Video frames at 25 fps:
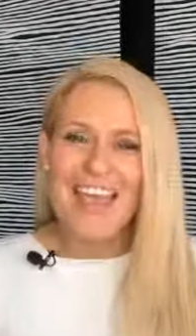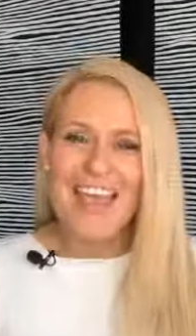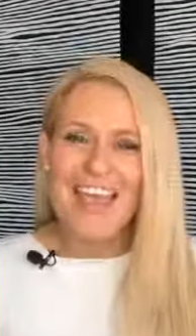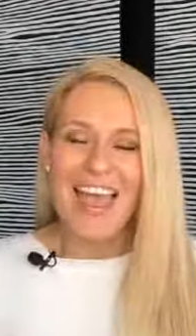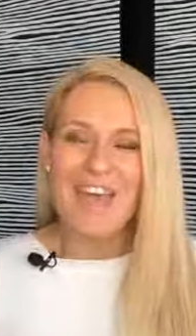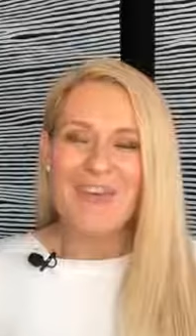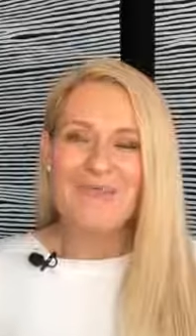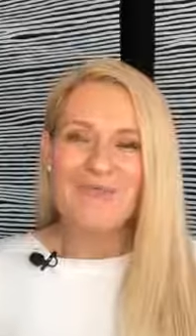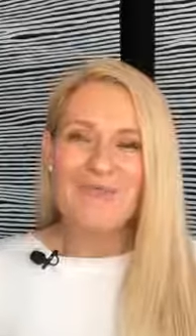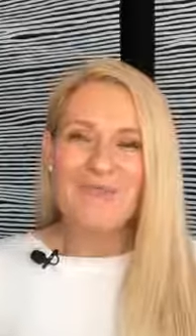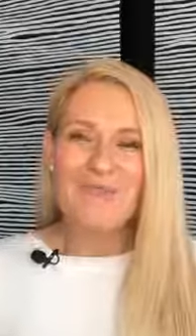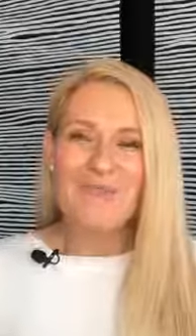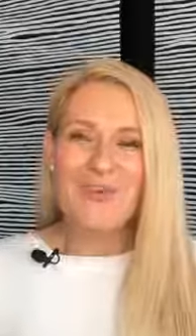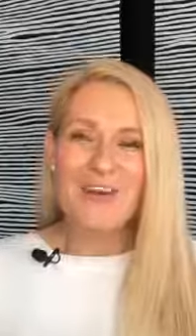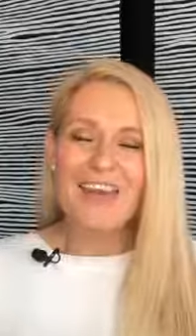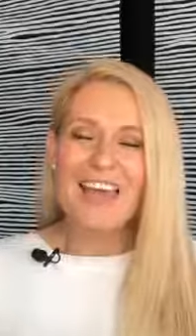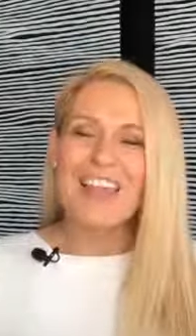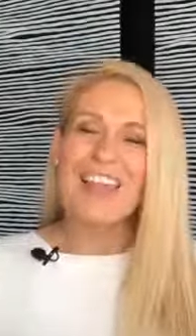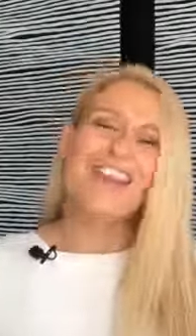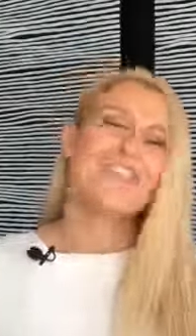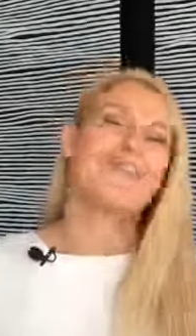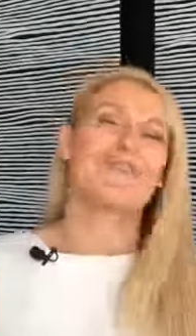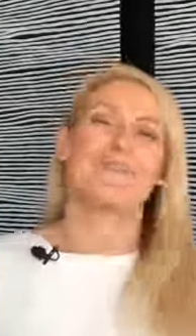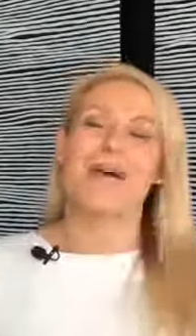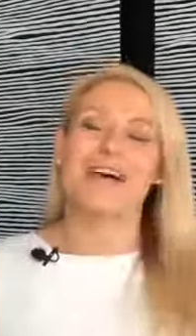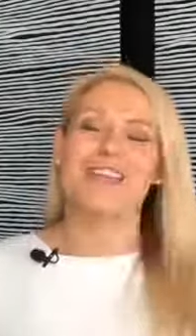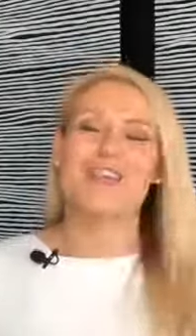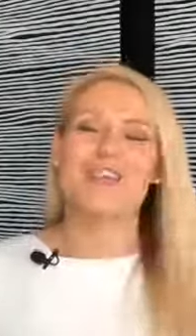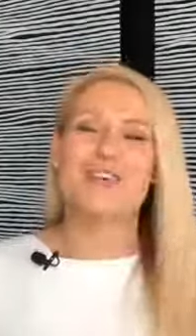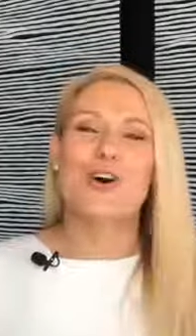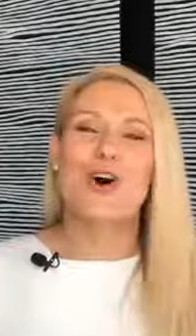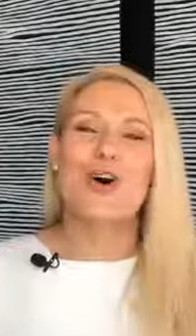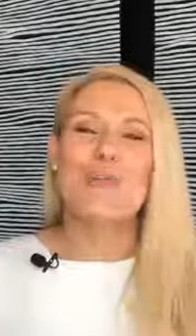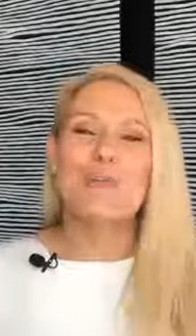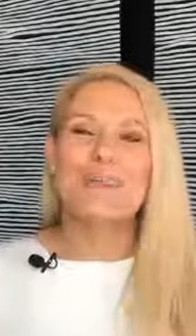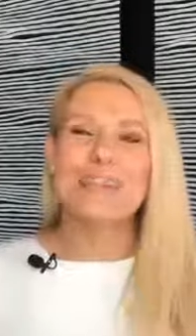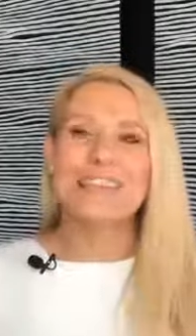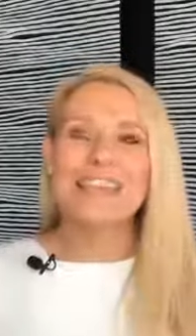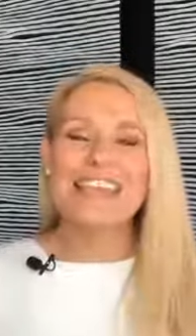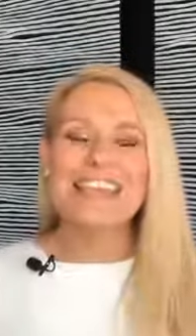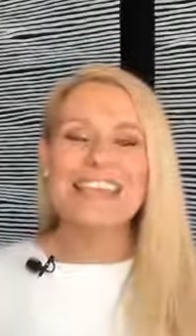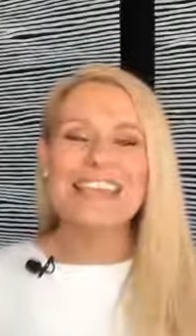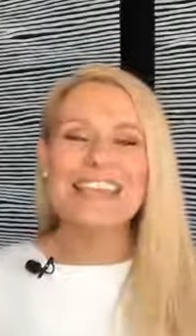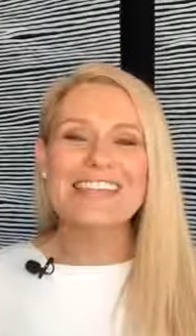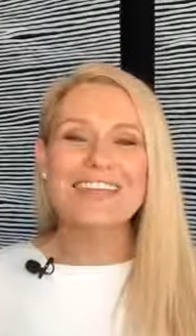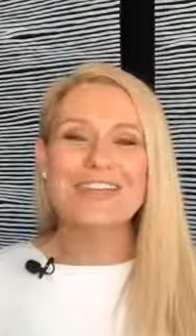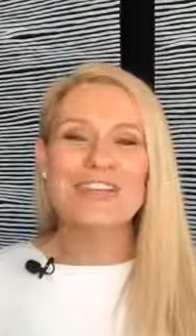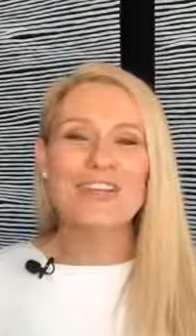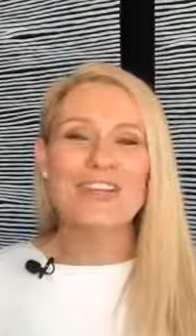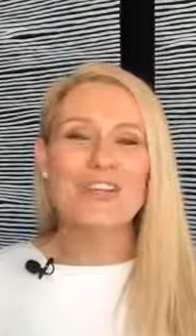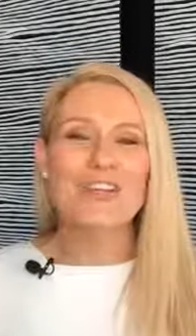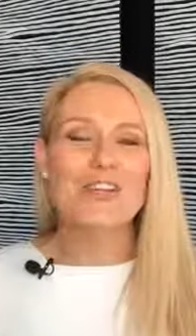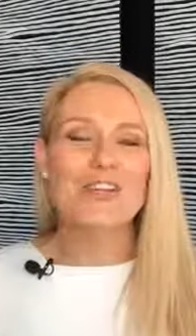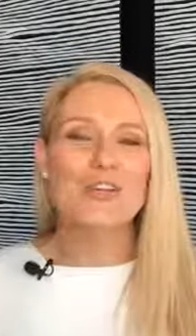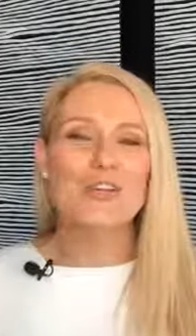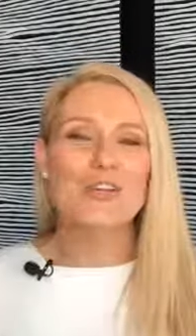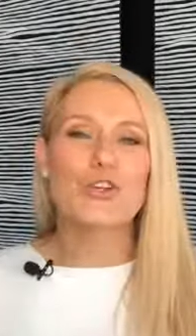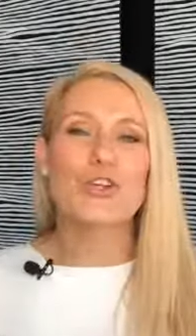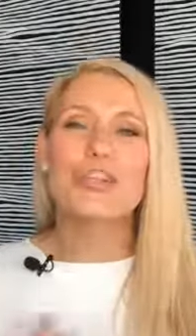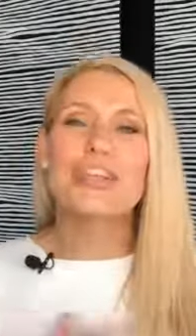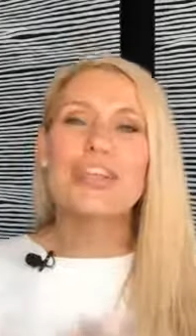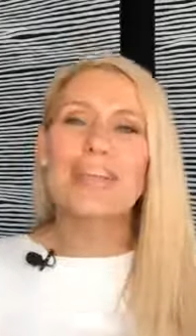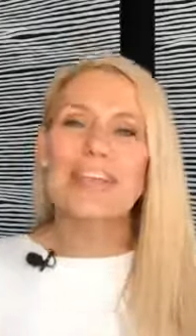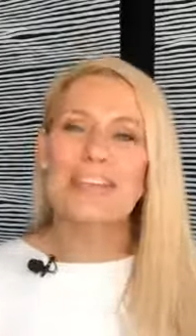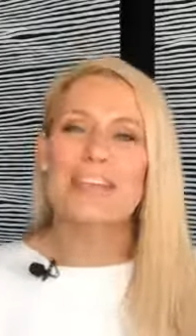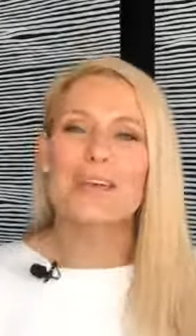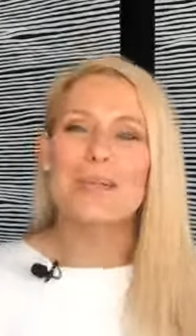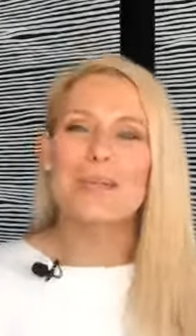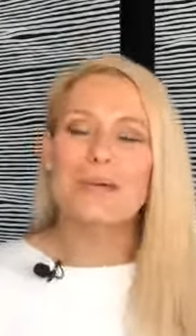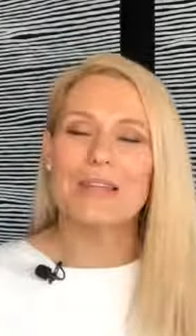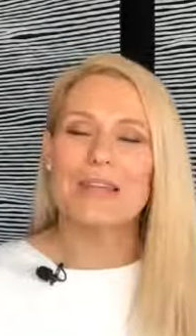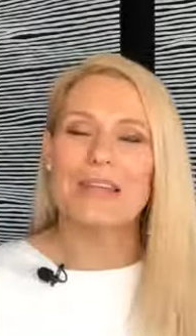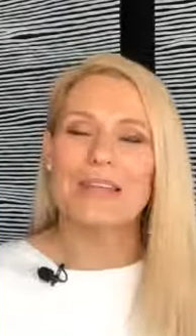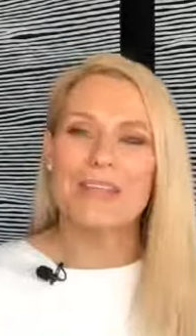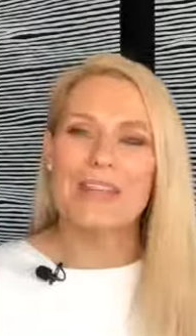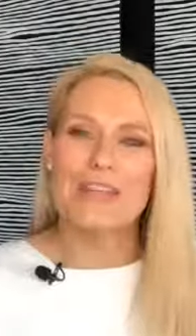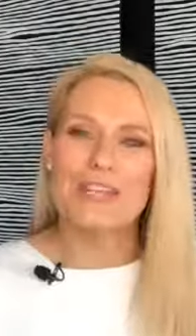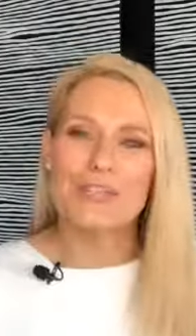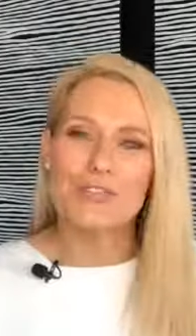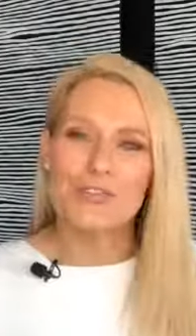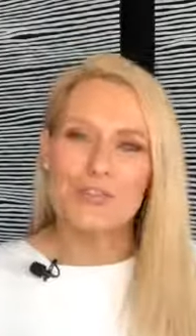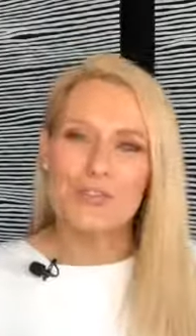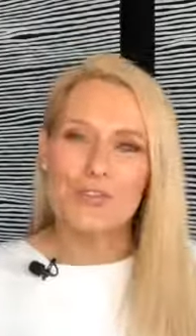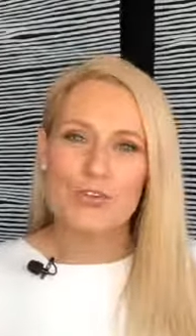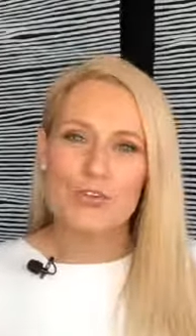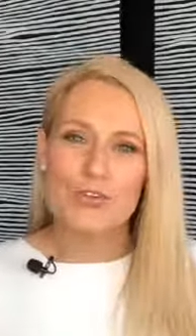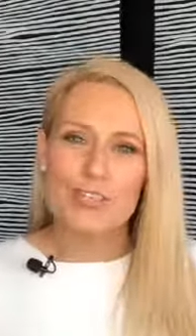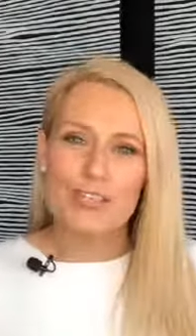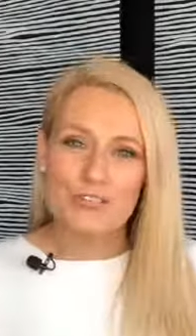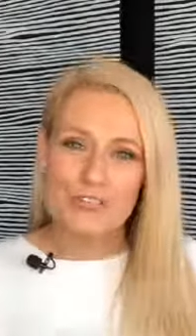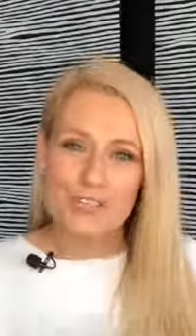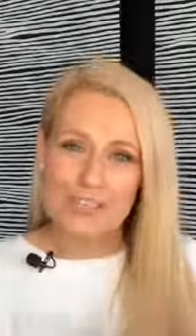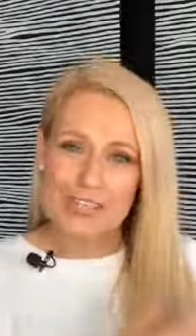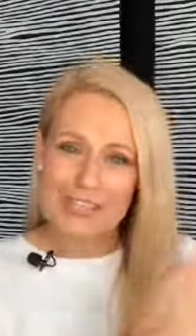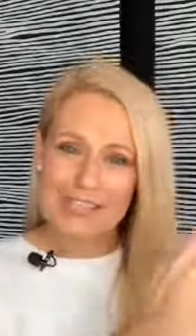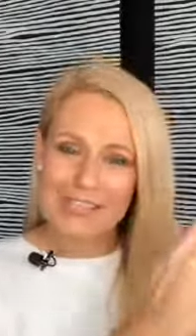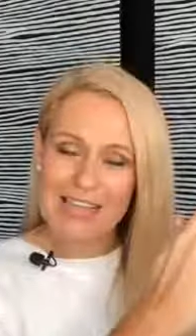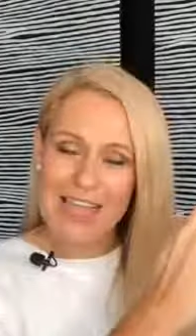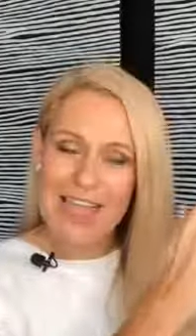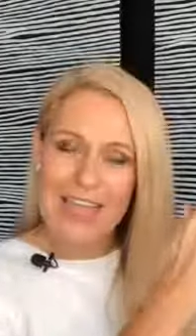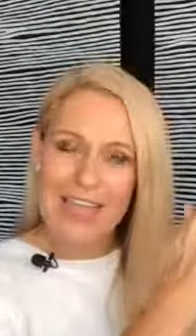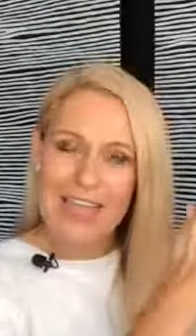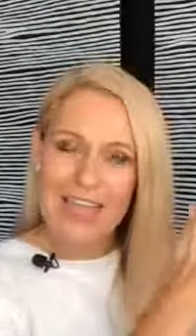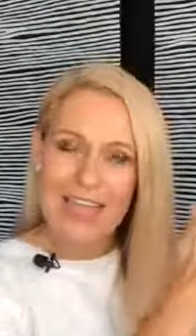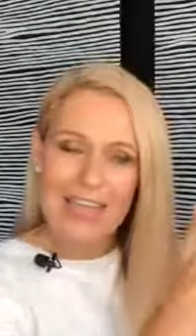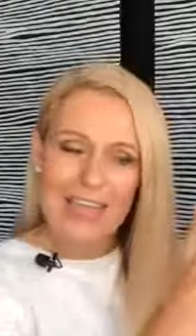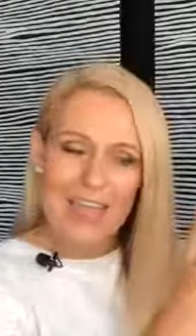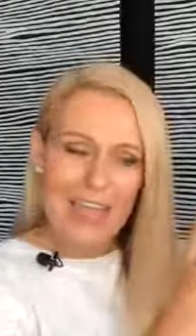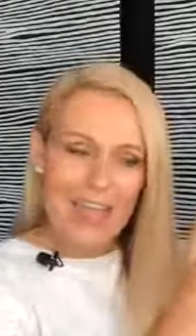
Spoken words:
And what I love about Tom is he's got a unique ability to literally take